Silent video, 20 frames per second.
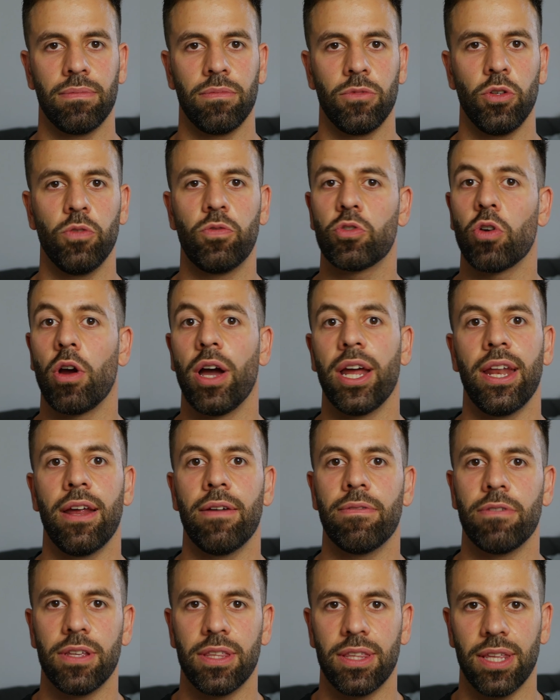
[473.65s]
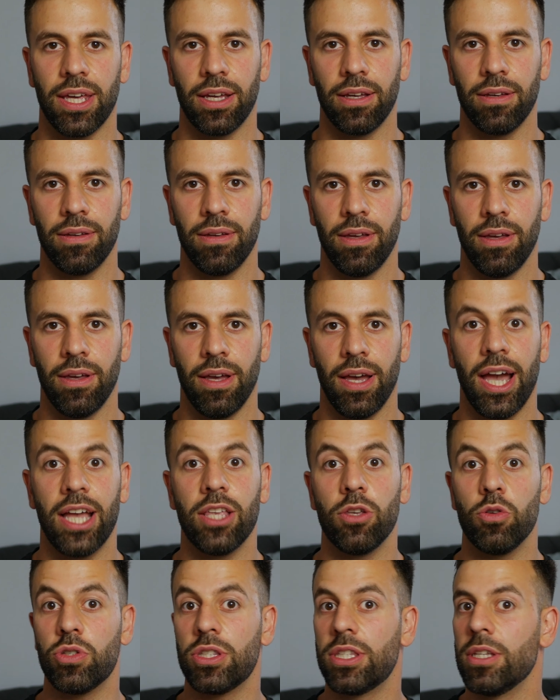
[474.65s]
You've tried everything,
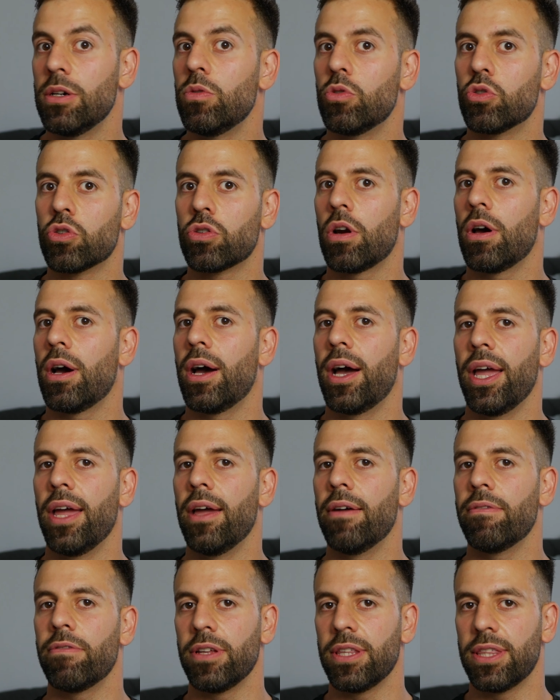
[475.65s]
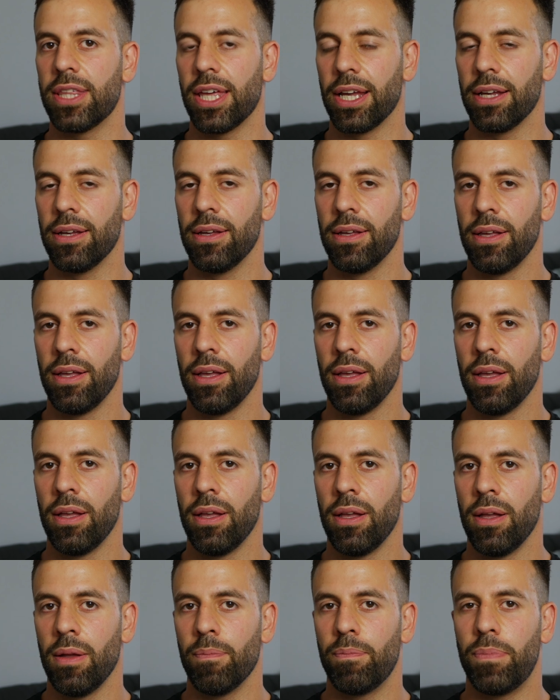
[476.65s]
and you still try everything,
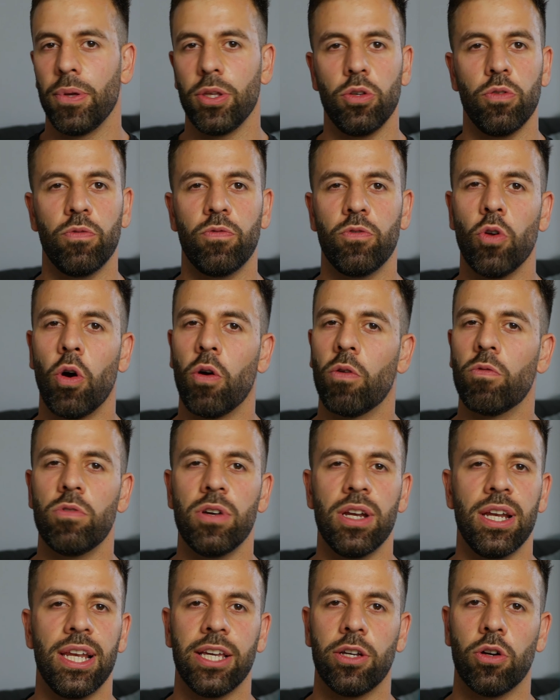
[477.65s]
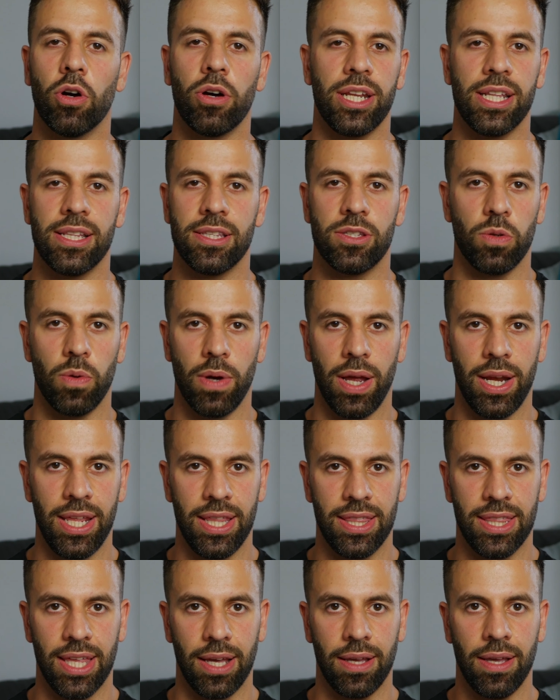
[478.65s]
but you've not really got into
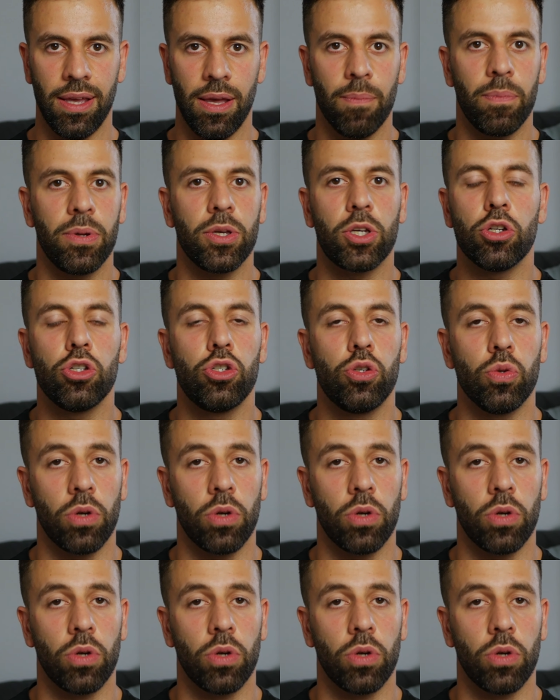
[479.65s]
anything because you